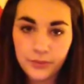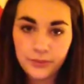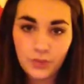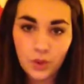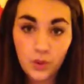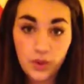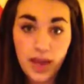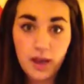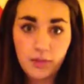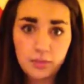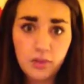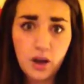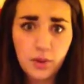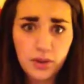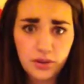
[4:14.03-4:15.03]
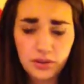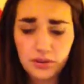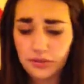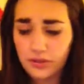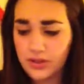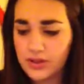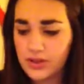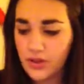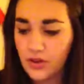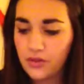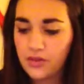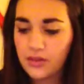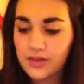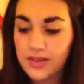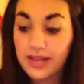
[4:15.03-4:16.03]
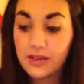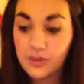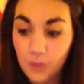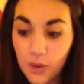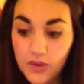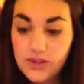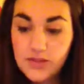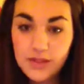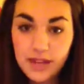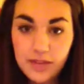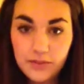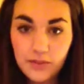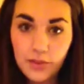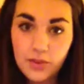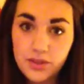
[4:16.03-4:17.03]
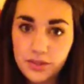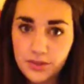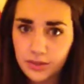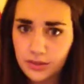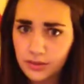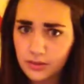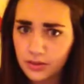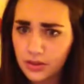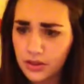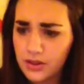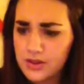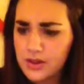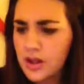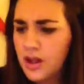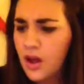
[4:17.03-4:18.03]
or the album artwork on the front, of take up the most of the advert, which is good,